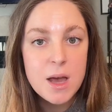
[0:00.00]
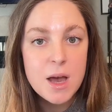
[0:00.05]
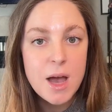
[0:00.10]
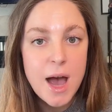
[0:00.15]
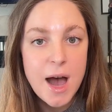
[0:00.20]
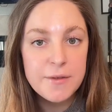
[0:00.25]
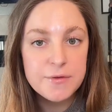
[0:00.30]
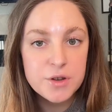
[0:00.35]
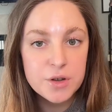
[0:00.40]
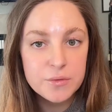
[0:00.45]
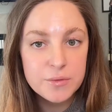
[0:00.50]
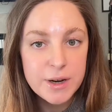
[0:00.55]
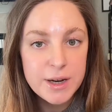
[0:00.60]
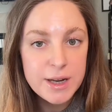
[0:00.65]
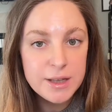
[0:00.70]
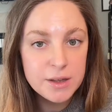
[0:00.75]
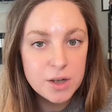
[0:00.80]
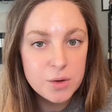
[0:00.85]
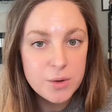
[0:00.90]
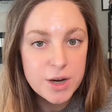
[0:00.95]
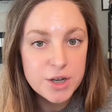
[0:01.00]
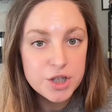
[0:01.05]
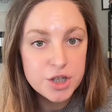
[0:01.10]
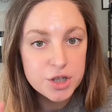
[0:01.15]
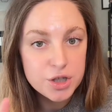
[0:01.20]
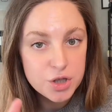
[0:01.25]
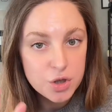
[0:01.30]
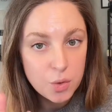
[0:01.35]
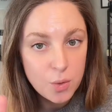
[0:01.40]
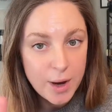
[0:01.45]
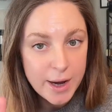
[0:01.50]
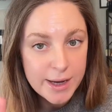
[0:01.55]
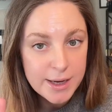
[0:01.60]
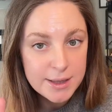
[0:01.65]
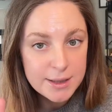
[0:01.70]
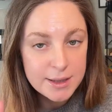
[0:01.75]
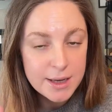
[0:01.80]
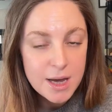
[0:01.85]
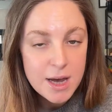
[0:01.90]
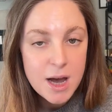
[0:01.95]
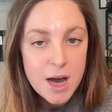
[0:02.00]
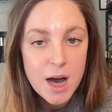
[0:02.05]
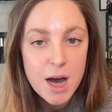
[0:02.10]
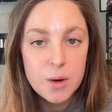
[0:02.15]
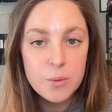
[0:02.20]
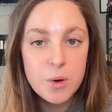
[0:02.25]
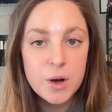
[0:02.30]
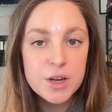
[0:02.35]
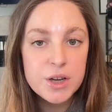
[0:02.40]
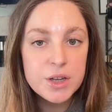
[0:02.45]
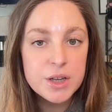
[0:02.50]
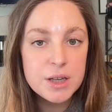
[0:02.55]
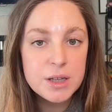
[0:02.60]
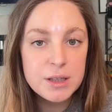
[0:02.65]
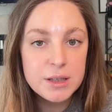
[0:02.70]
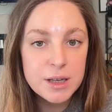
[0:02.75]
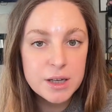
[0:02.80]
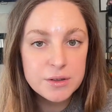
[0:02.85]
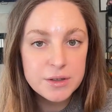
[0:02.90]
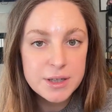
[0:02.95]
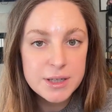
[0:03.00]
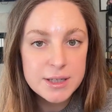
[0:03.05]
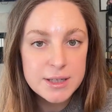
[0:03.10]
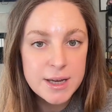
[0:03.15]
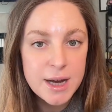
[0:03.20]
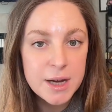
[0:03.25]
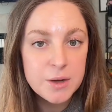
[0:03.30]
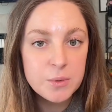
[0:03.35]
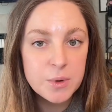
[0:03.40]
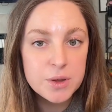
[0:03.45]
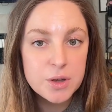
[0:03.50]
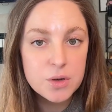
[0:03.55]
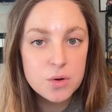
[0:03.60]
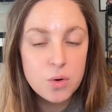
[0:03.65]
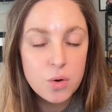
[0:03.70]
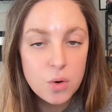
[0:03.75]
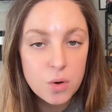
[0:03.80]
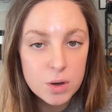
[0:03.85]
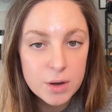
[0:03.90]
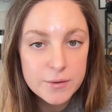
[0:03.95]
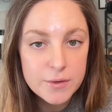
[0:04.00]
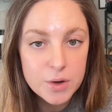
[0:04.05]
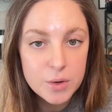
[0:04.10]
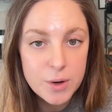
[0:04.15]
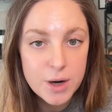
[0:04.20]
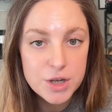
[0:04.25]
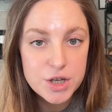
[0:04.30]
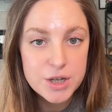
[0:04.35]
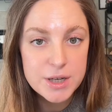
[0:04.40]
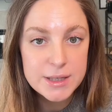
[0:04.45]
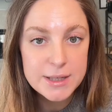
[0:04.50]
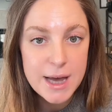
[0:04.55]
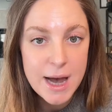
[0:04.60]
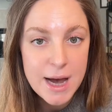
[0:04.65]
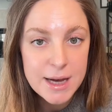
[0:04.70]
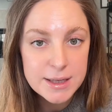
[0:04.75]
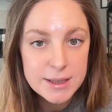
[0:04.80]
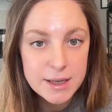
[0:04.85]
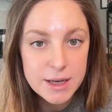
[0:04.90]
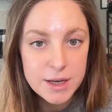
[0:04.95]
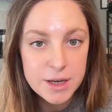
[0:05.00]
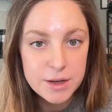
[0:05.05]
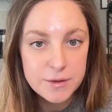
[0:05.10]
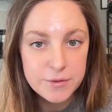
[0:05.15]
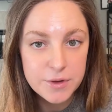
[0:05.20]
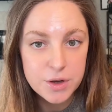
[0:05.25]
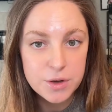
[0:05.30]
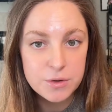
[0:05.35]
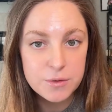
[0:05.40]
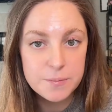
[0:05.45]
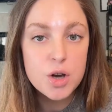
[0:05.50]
after reading the question twice, I want you to clearly decide what the core of the question is asking of you.